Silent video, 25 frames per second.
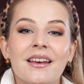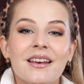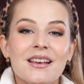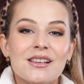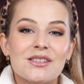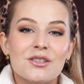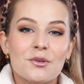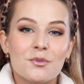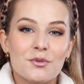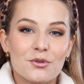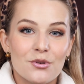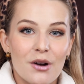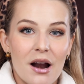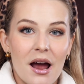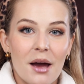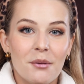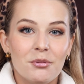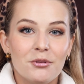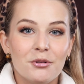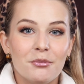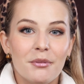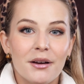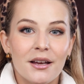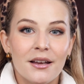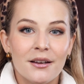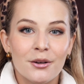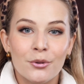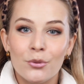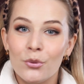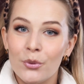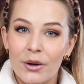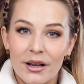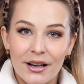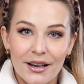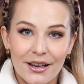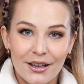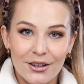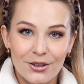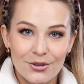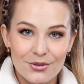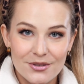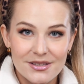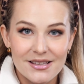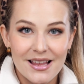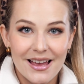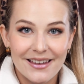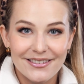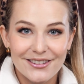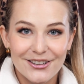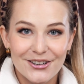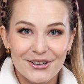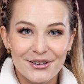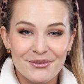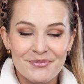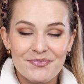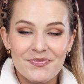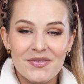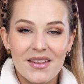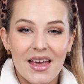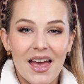subscribe to my weekly newsletter